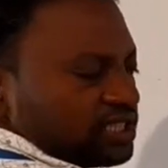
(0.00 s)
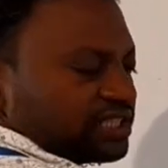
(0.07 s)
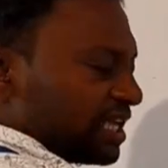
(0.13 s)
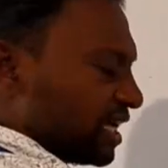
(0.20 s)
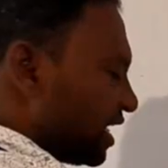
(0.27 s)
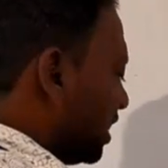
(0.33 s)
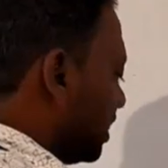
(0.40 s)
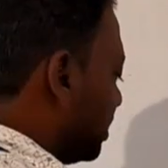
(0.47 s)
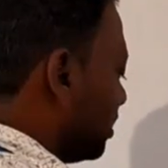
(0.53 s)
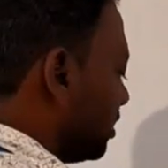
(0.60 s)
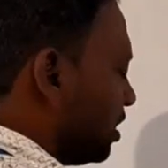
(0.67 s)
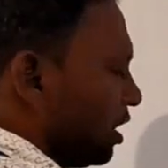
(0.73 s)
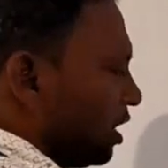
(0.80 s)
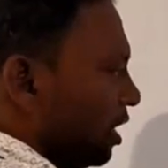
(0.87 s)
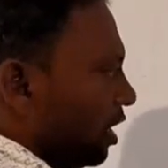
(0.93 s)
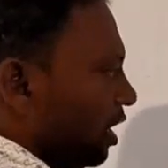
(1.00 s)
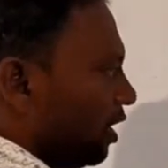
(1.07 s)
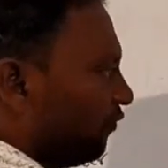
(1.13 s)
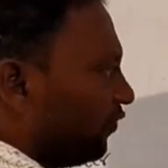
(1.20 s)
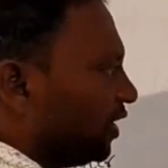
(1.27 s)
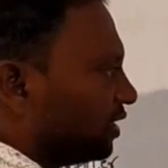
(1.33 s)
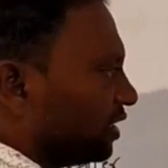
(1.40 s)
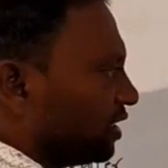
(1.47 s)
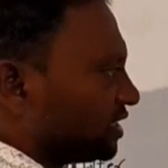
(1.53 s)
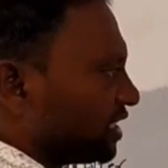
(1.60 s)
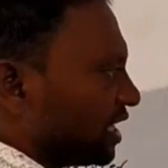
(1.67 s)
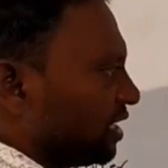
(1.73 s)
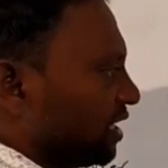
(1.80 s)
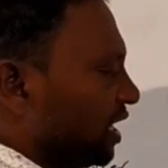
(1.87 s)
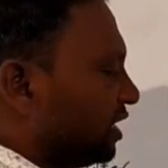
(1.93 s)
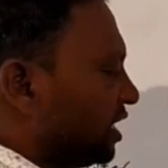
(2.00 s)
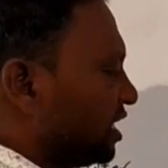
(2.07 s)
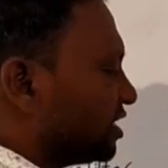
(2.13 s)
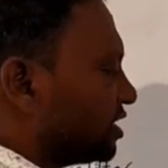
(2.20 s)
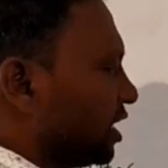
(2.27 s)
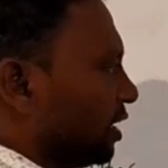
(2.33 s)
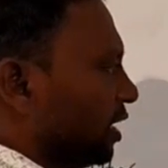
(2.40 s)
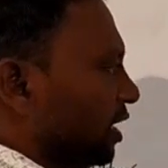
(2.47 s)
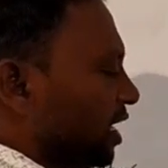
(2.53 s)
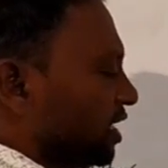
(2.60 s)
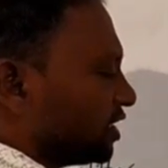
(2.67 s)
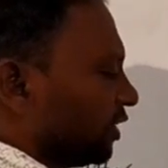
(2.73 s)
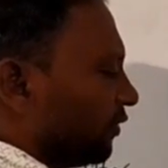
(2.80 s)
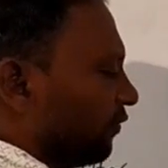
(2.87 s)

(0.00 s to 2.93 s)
multiplication, right? Product of all